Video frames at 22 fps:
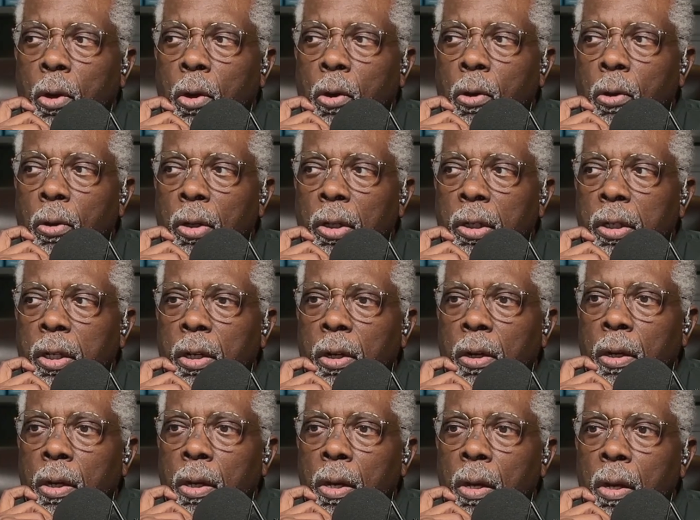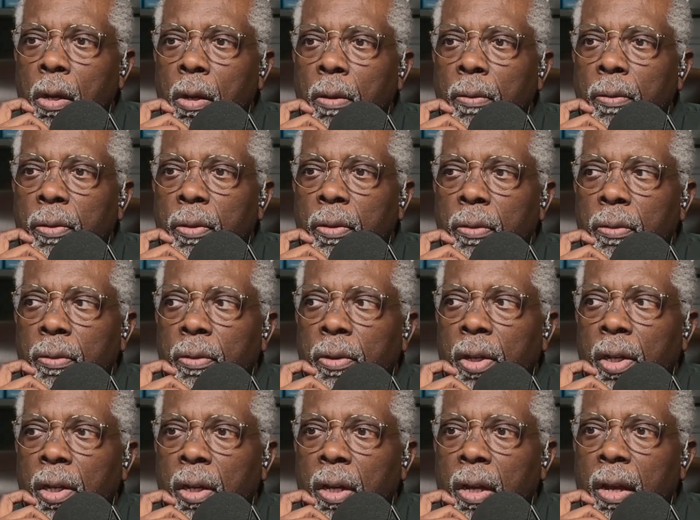earlier,
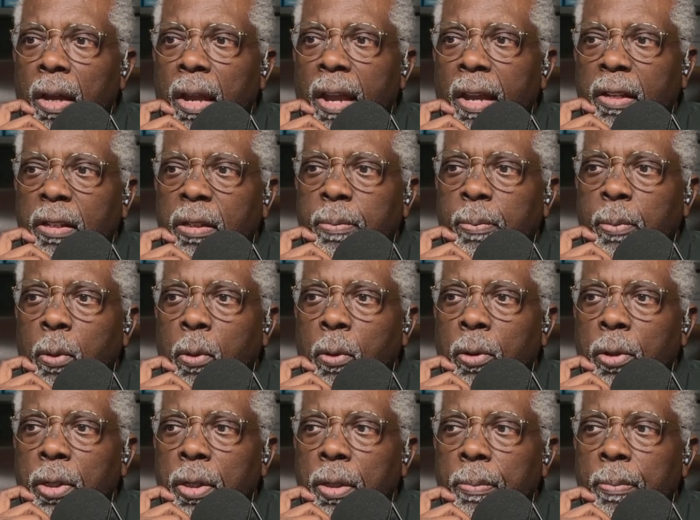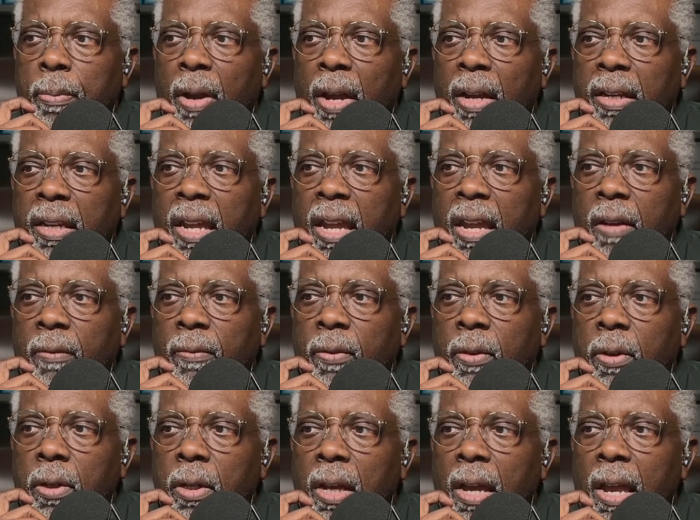the exported by
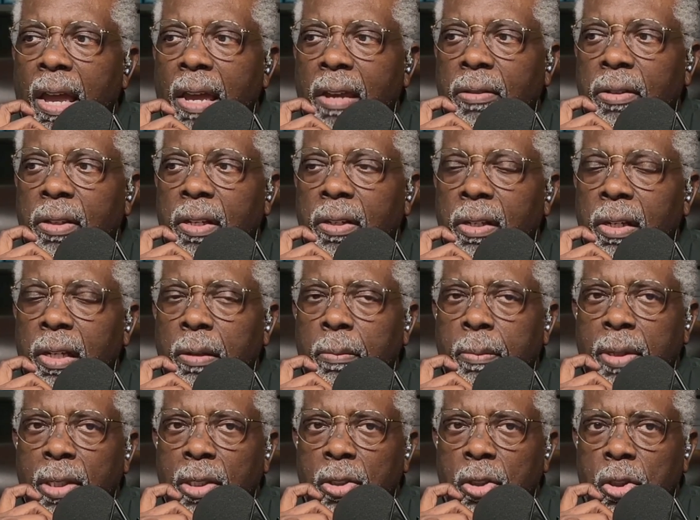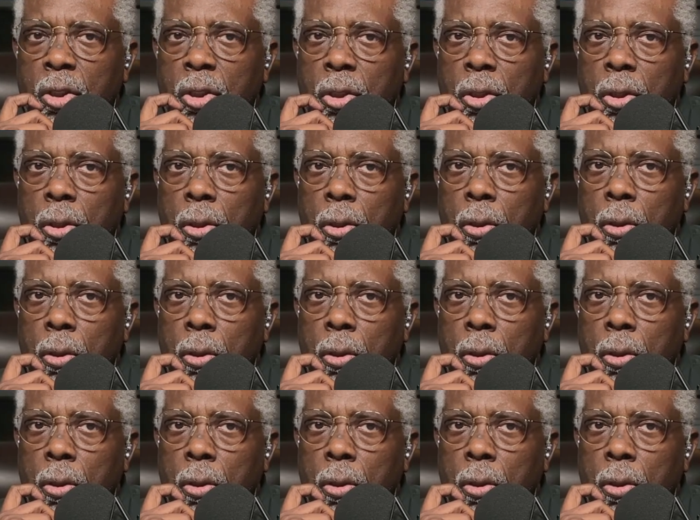Canva as an image.